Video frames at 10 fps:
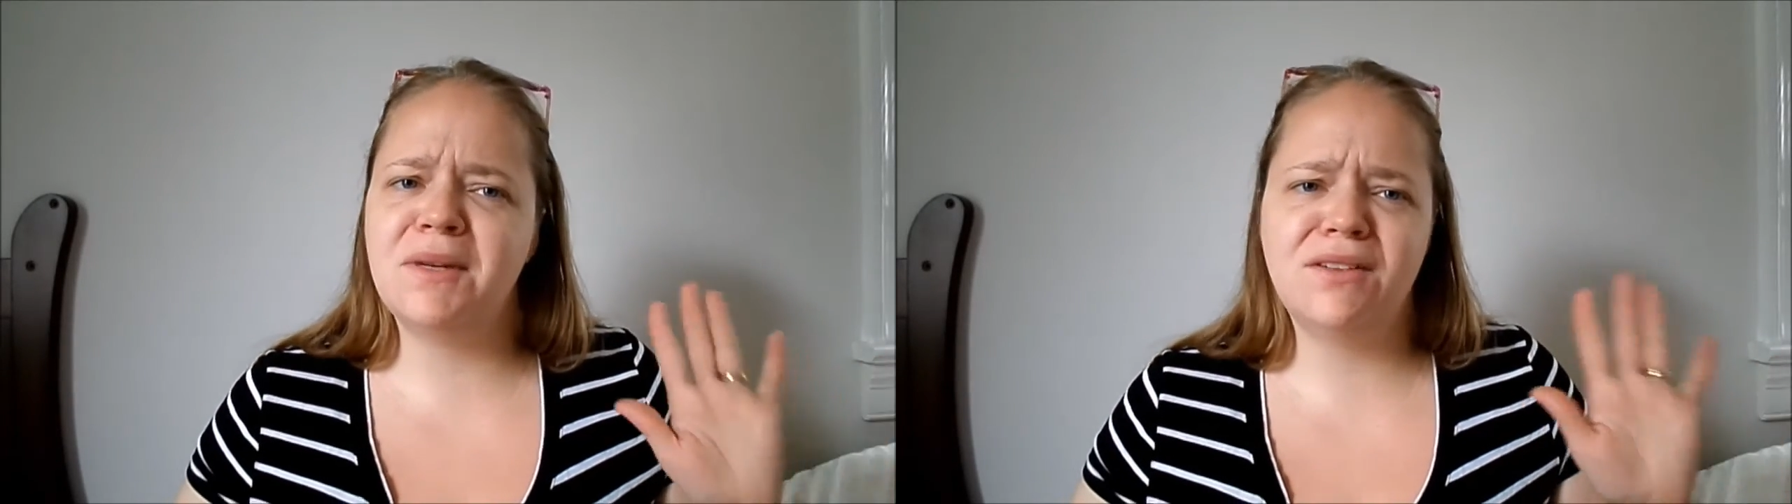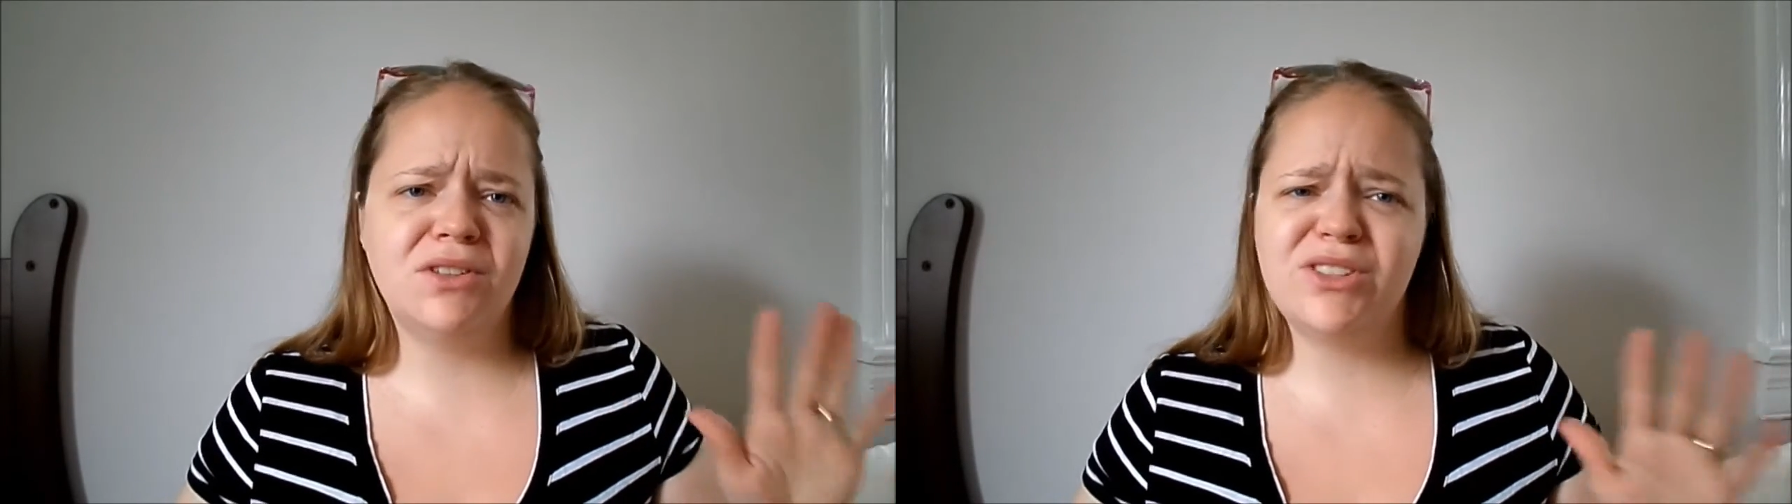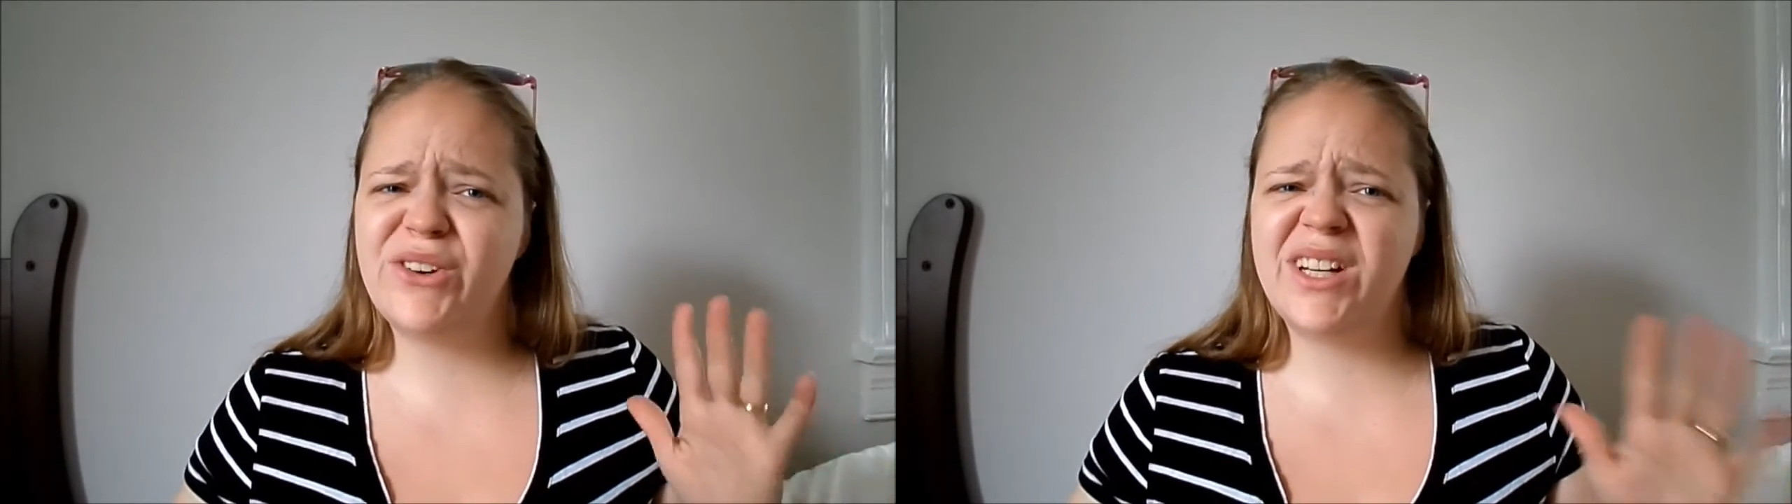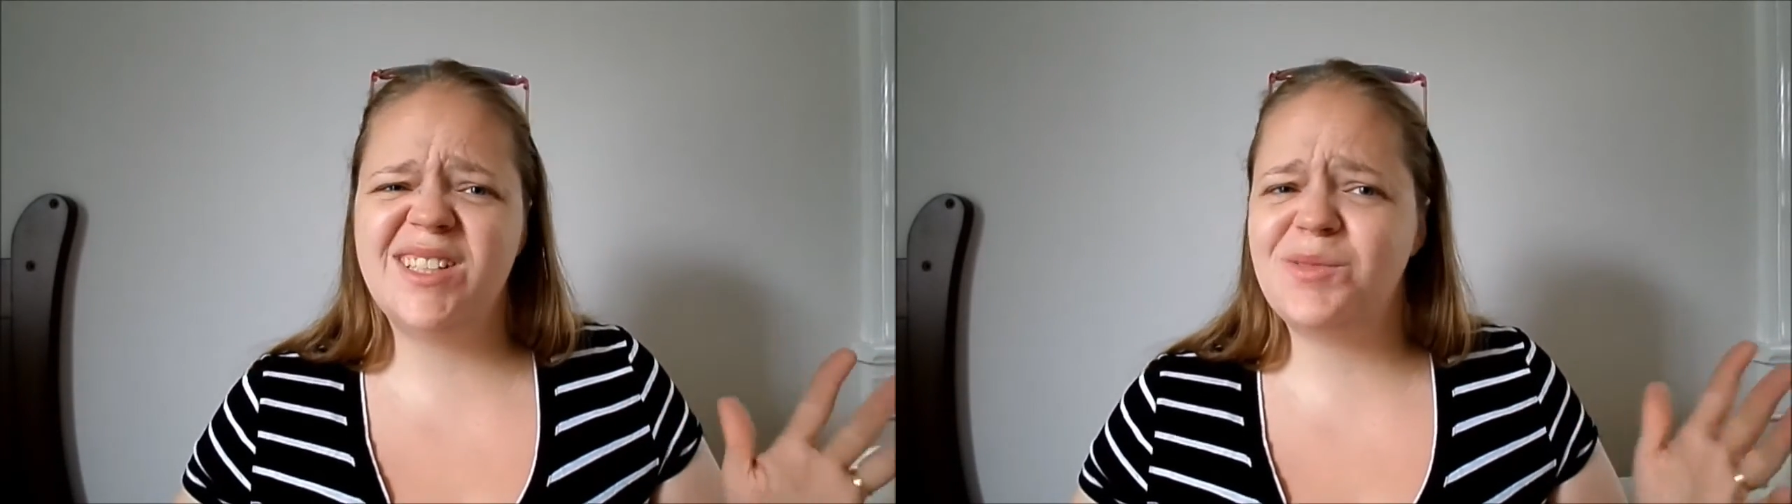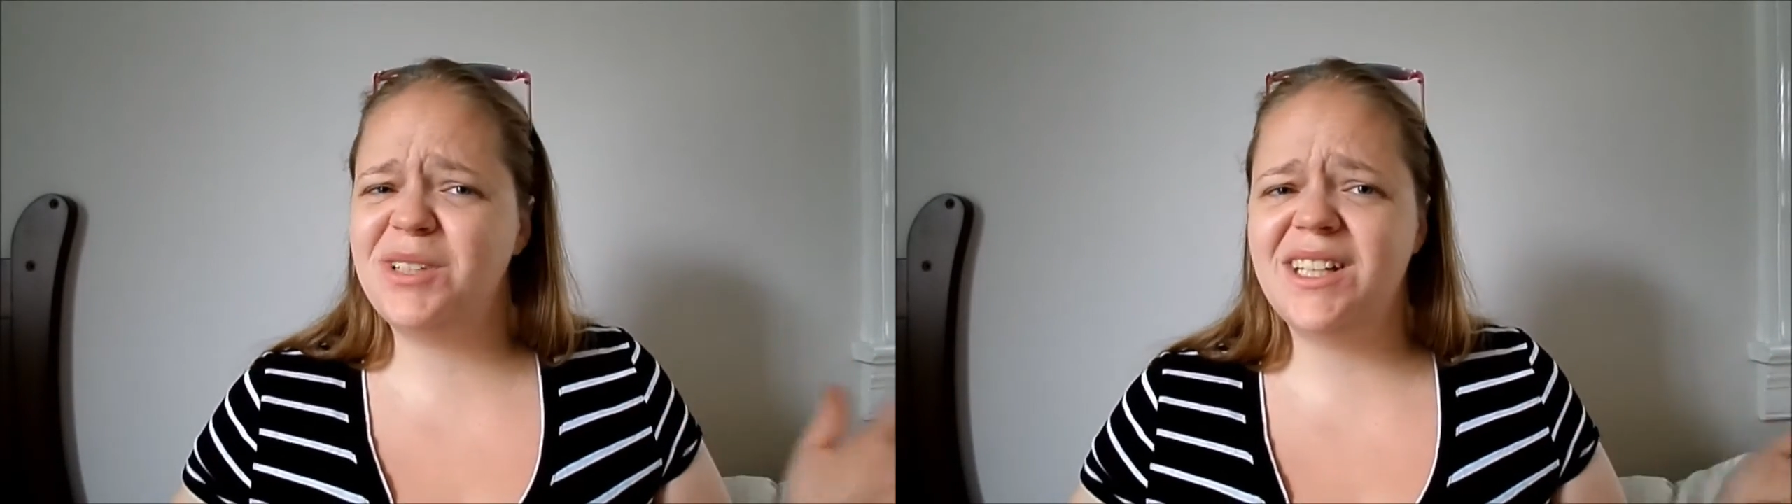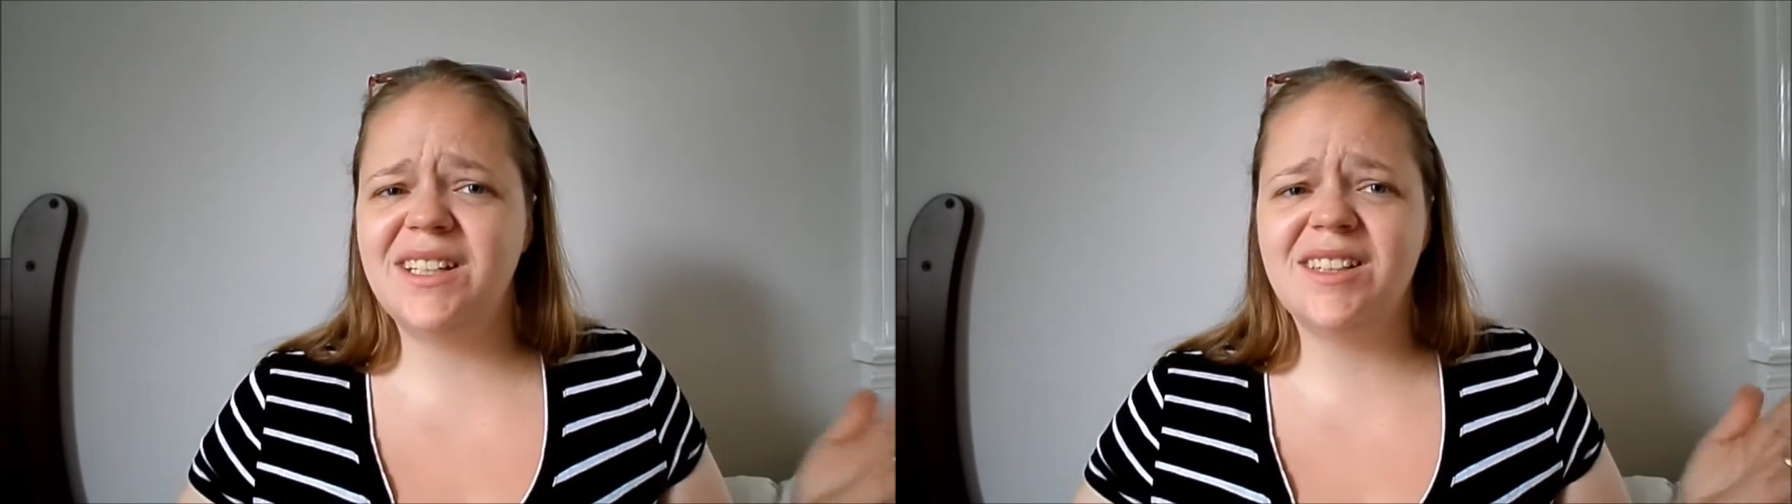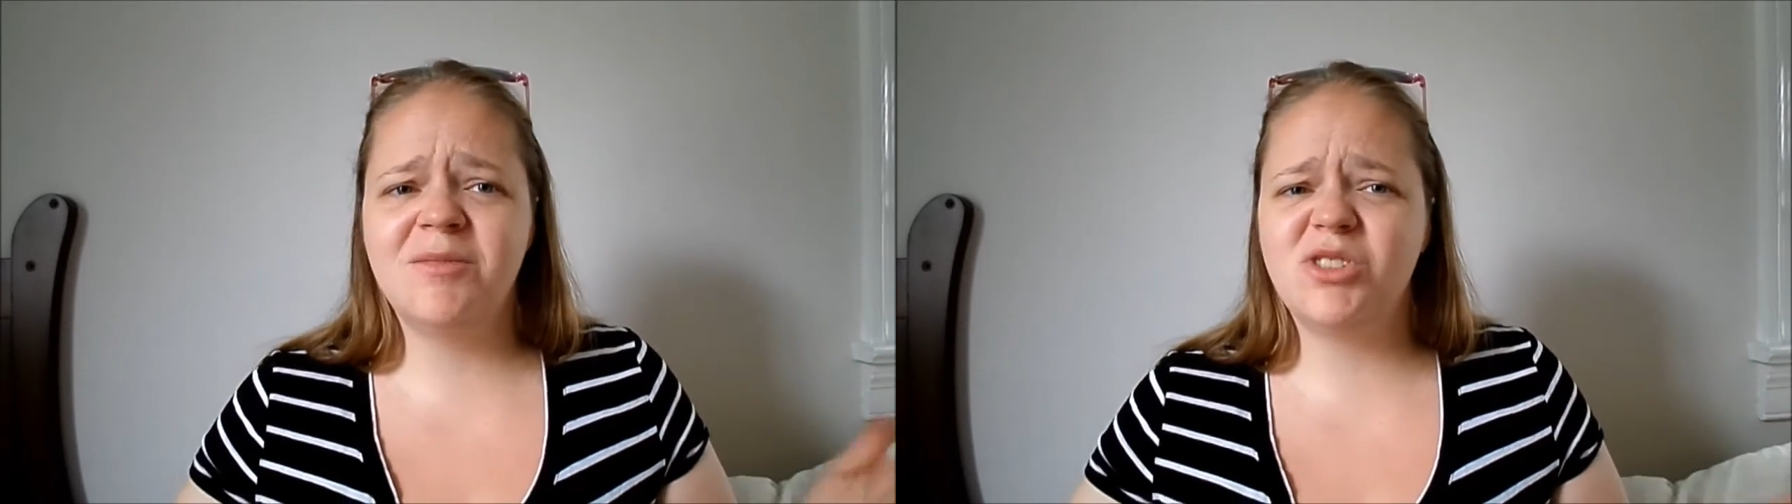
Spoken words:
If you don't end up needing them,